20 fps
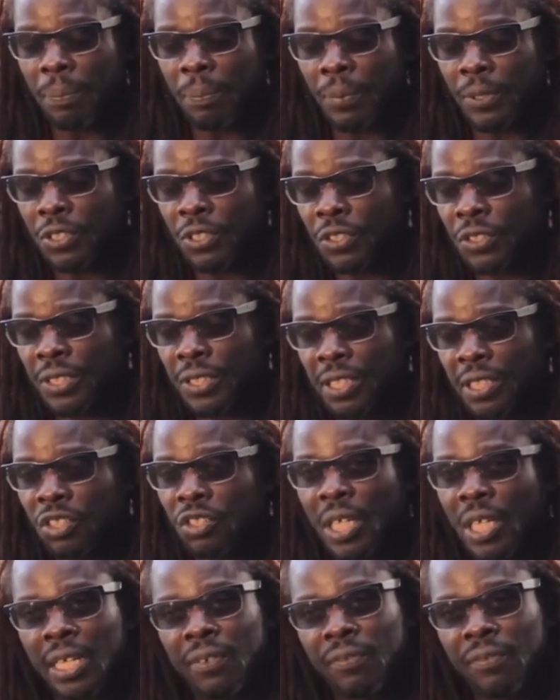producing
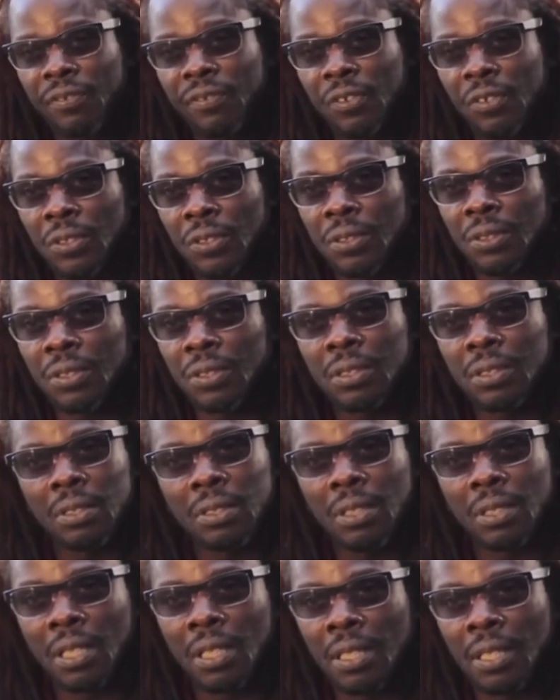dried fruits
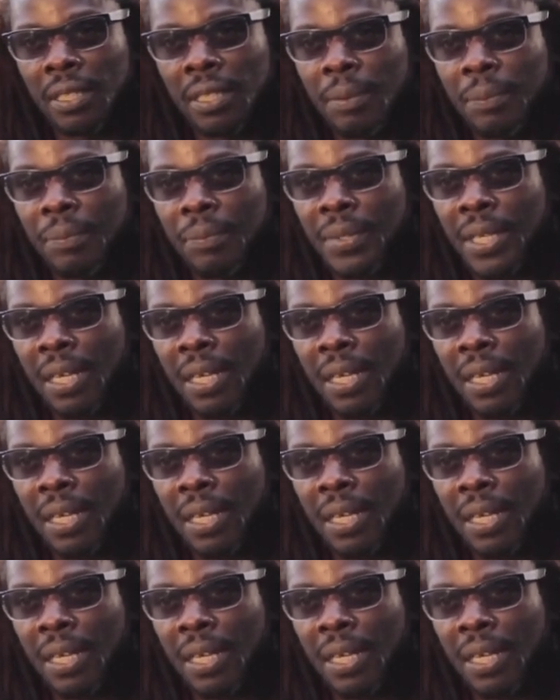that